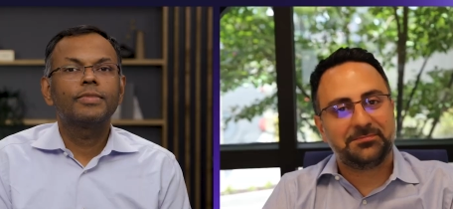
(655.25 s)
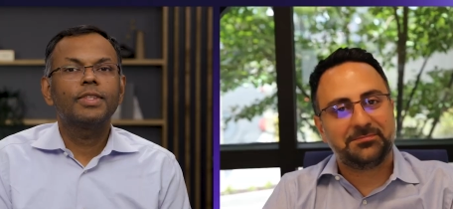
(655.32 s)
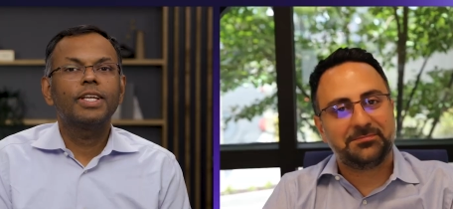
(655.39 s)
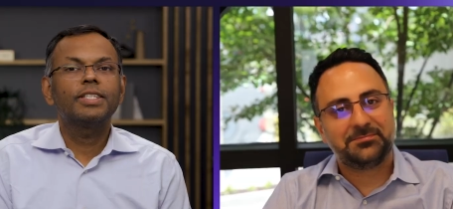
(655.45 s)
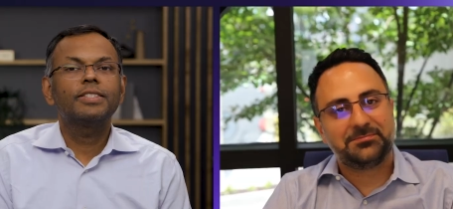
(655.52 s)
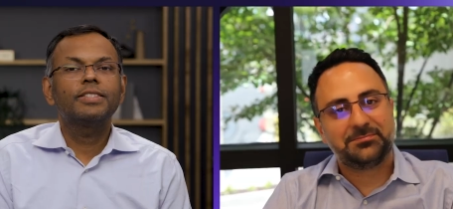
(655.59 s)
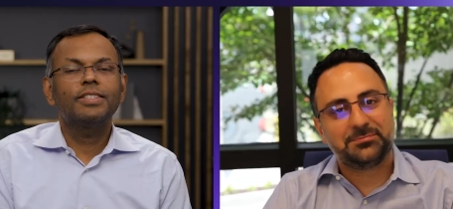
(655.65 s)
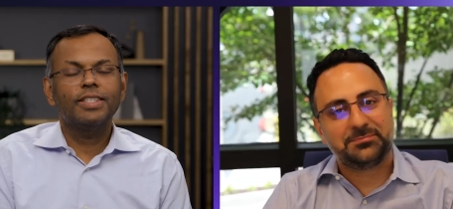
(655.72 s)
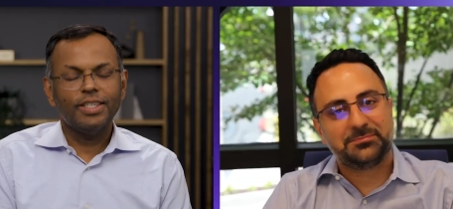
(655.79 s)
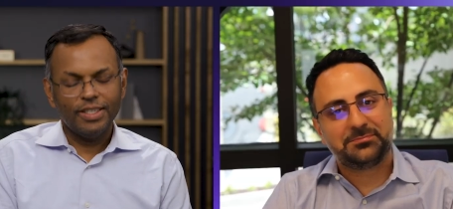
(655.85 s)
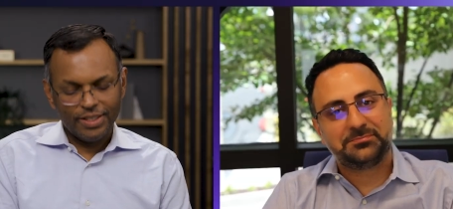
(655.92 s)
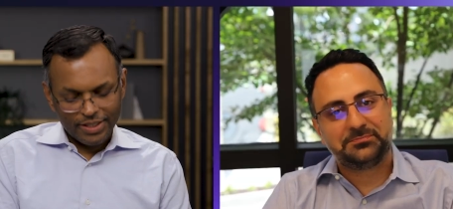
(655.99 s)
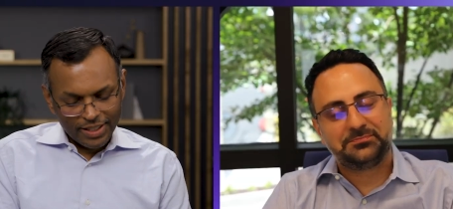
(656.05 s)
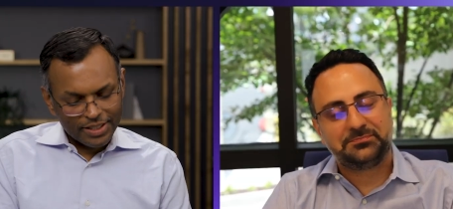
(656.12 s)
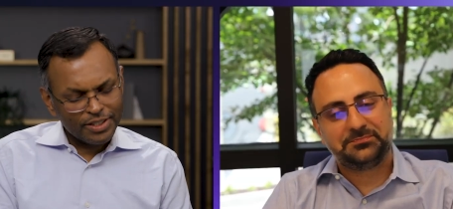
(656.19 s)
Speaker 1: That
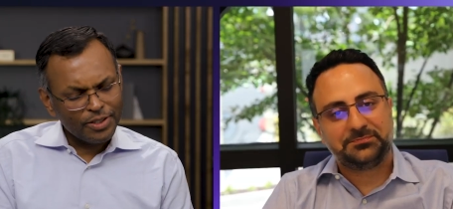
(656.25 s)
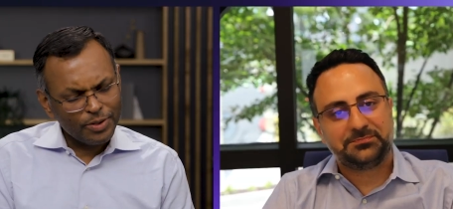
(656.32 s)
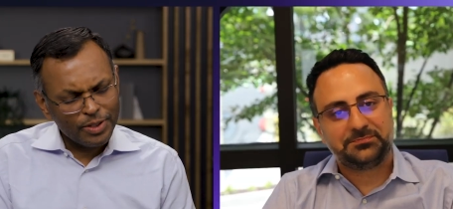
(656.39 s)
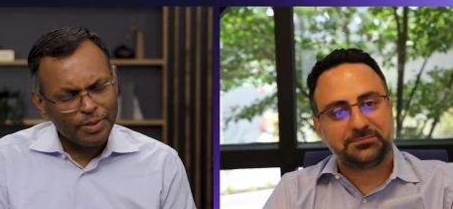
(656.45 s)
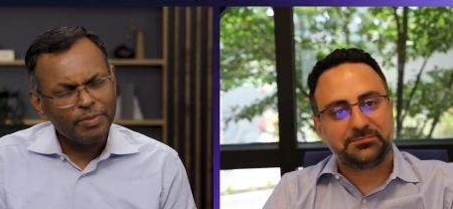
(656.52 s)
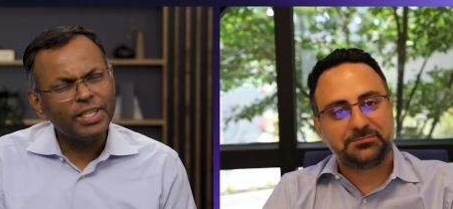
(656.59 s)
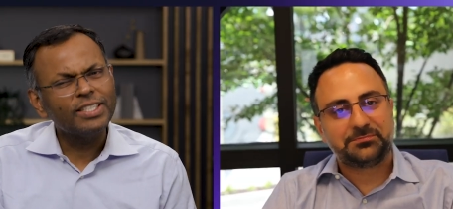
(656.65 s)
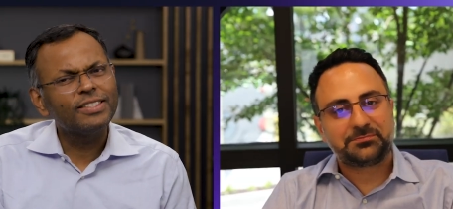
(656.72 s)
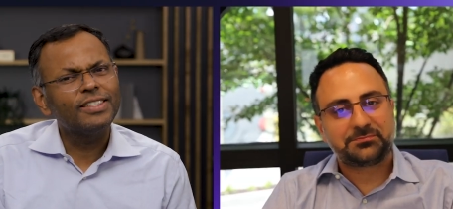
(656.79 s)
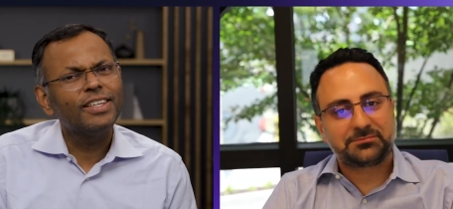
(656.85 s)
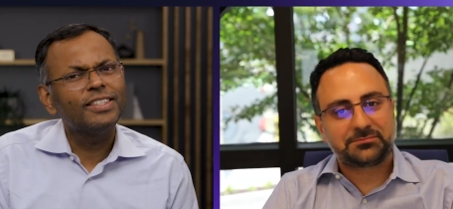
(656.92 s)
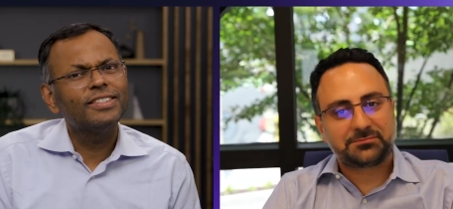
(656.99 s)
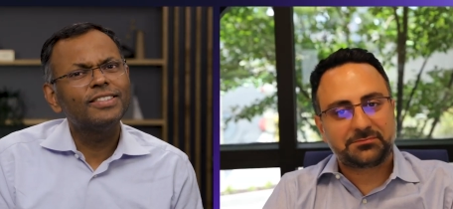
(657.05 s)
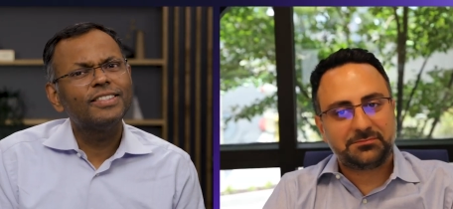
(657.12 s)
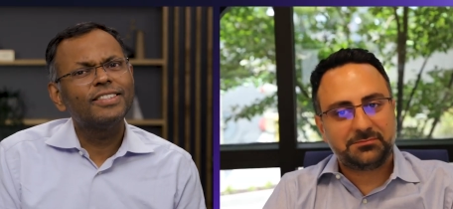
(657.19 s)
uh, that totally makes
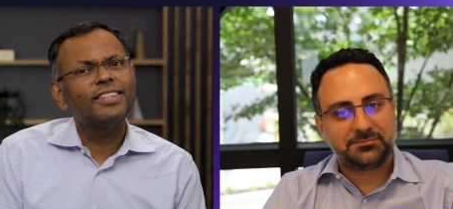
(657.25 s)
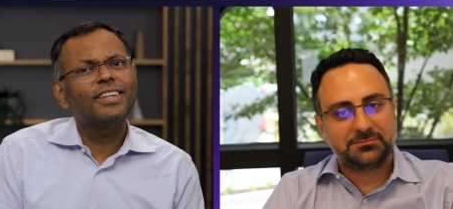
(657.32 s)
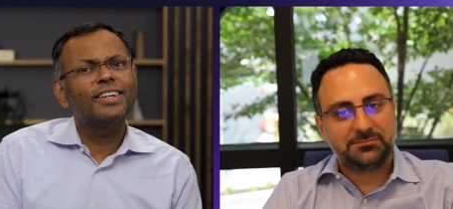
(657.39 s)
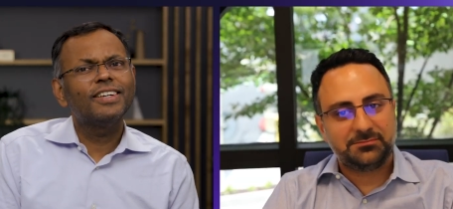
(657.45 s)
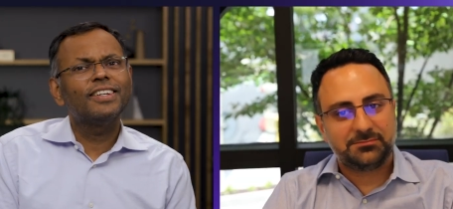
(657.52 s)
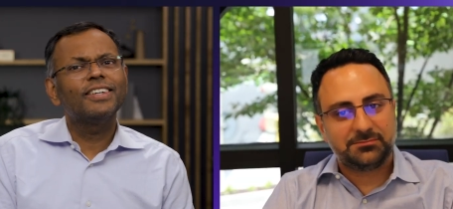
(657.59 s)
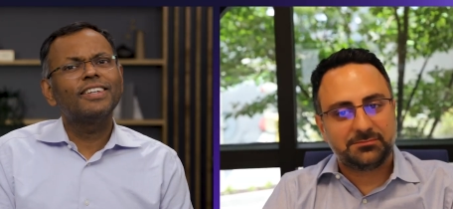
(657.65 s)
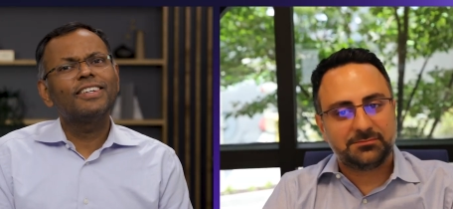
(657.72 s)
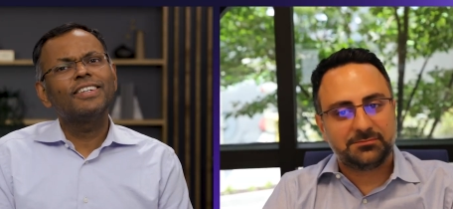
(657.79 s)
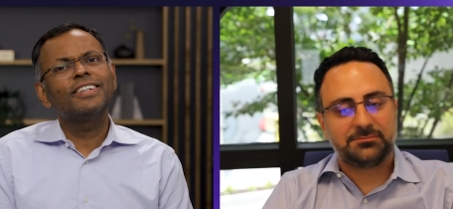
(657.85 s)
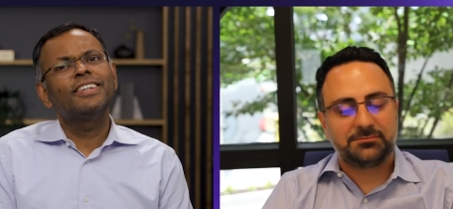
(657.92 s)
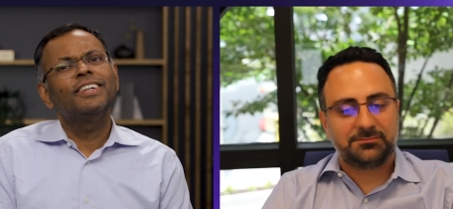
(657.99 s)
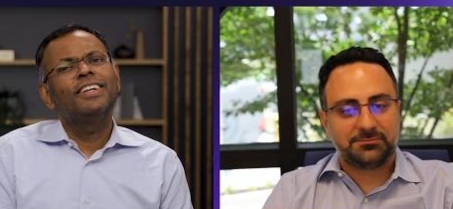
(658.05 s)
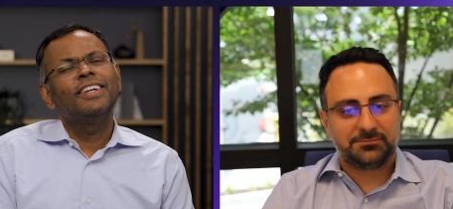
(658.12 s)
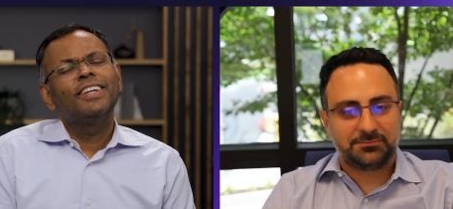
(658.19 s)
sense. Uh,
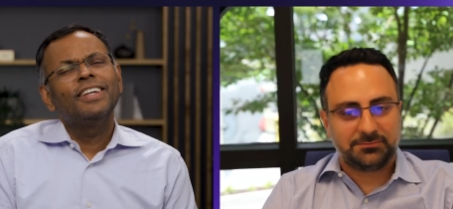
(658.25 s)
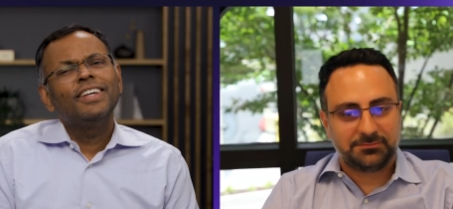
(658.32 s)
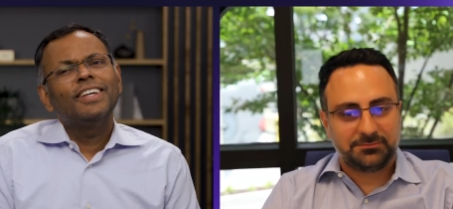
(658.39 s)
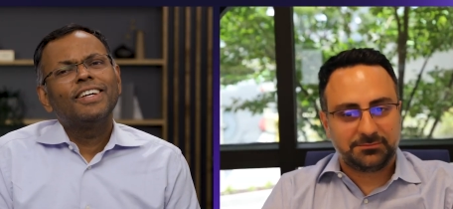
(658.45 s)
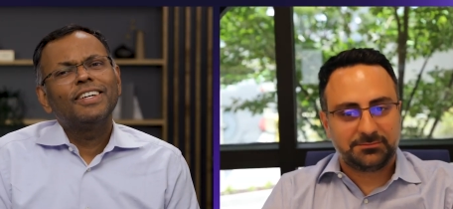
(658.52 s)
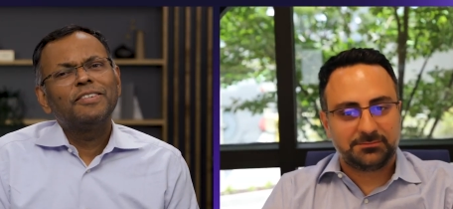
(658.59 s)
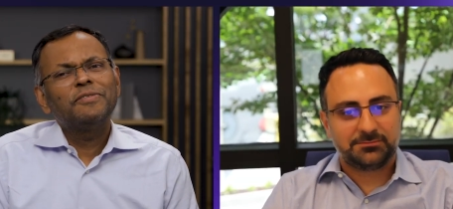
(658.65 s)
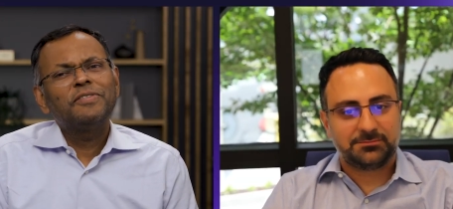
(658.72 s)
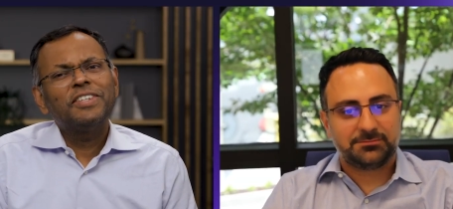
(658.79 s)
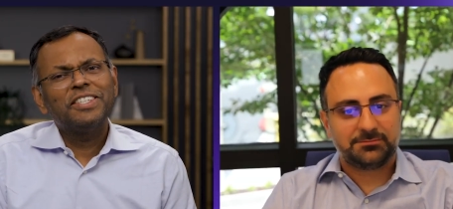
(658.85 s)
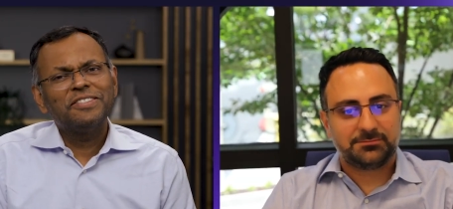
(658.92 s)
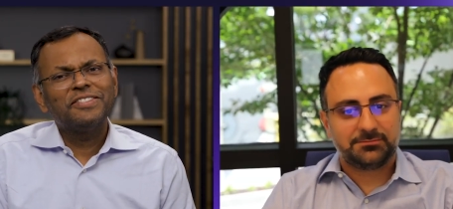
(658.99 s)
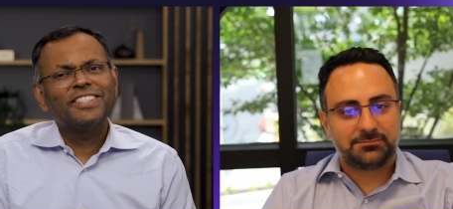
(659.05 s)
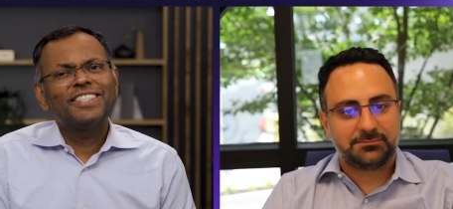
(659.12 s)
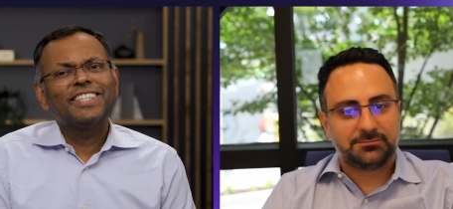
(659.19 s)
uh,
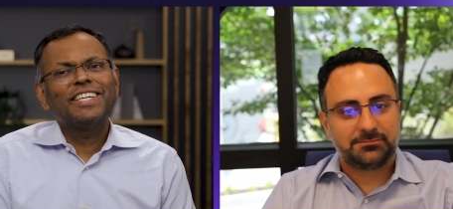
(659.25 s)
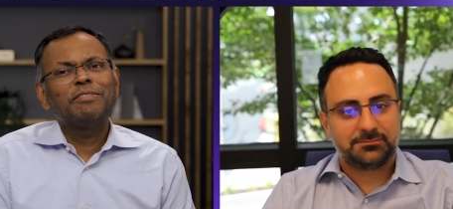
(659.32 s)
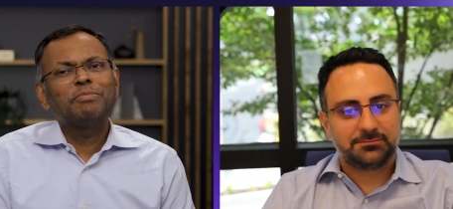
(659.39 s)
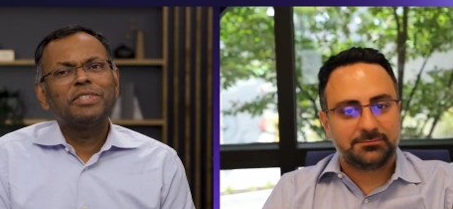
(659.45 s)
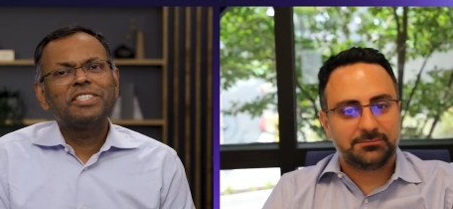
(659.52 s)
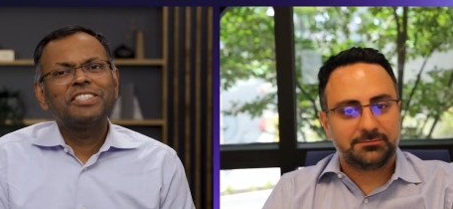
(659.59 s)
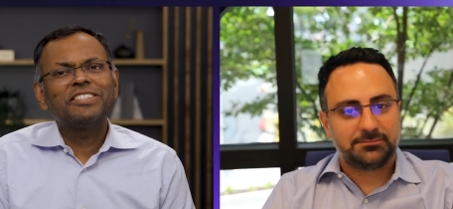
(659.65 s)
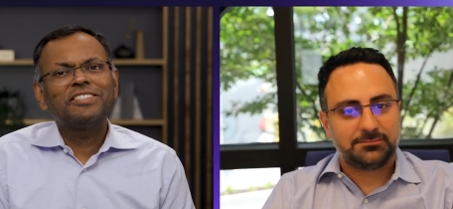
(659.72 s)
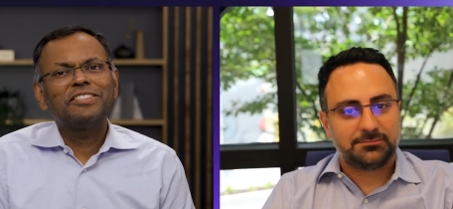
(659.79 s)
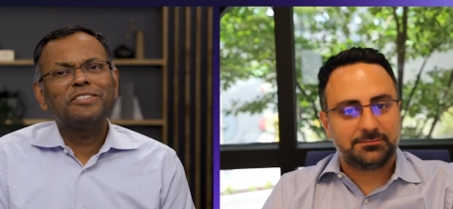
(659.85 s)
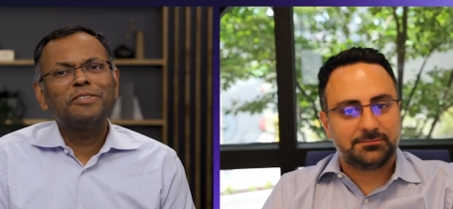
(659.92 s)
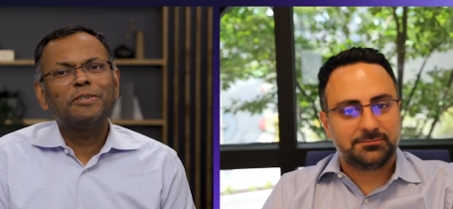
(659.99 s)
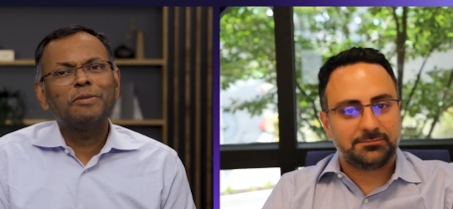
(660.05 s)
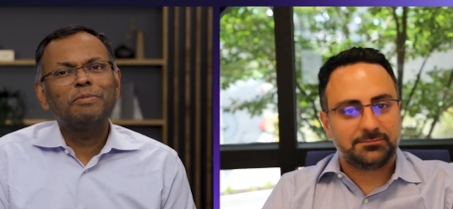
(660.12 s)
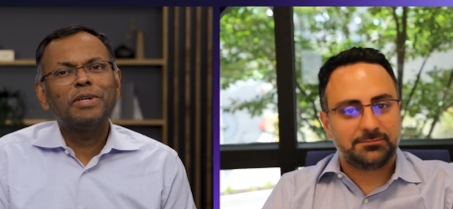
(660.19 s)
very very ambitious
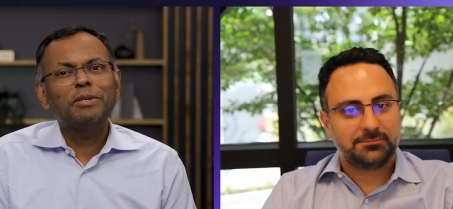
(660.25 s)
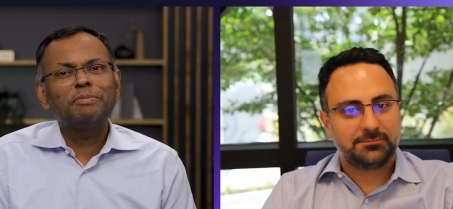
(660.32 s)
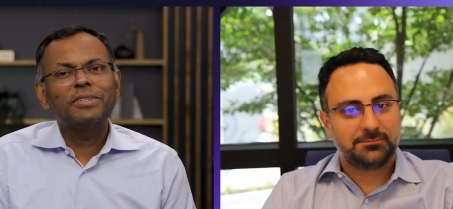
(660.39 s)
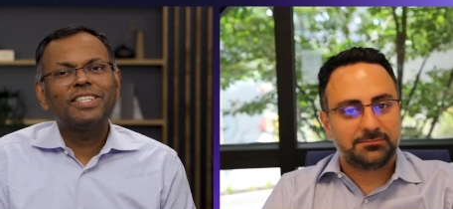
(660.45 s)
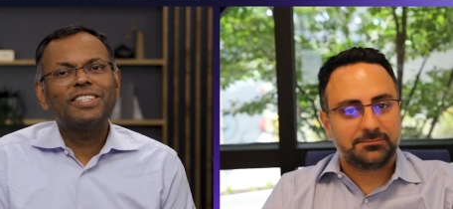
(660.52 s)
roadmap,